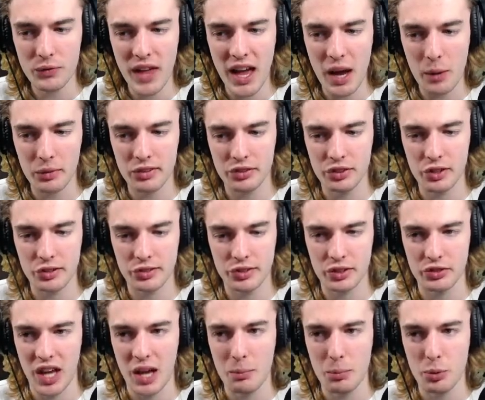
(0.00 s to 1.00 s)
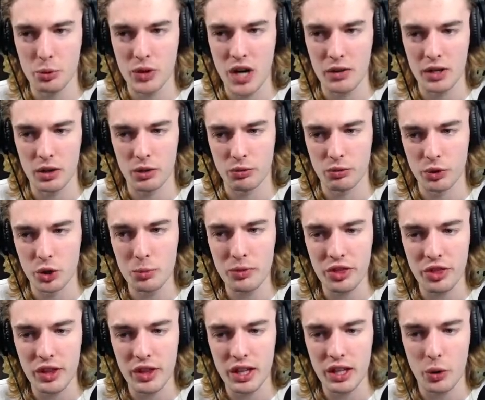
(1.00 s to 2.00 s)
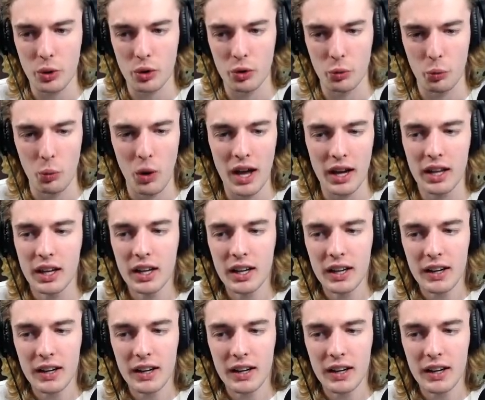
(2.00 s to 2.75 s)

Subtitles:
that was just a temporary room thing or what.